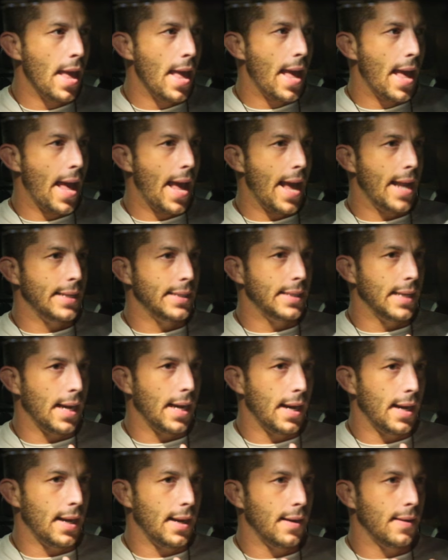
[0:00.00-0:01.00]
And
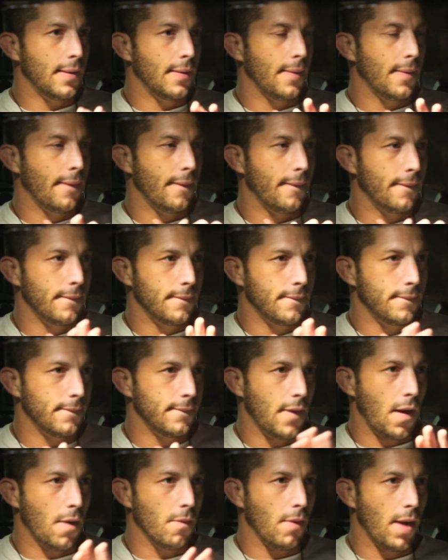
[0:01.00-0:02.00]

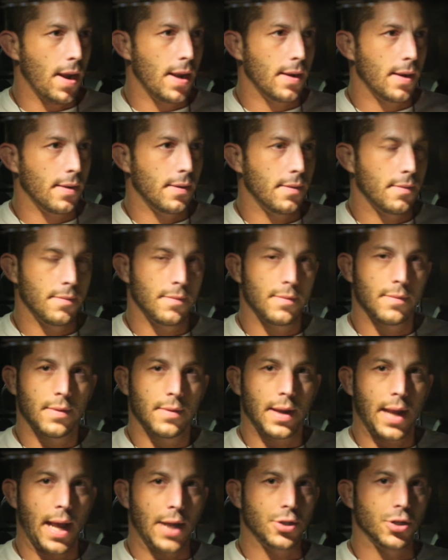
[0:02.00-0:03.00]
all right,
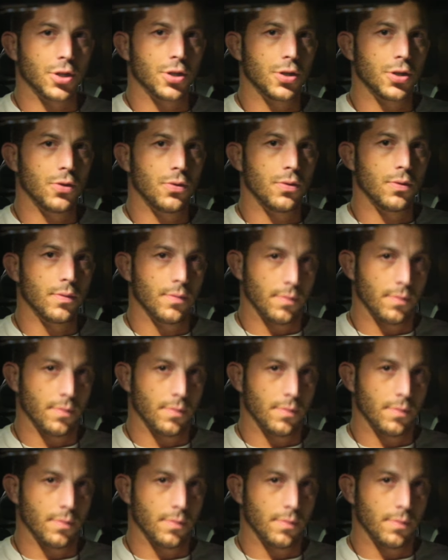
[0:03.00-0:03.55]
catch you soon.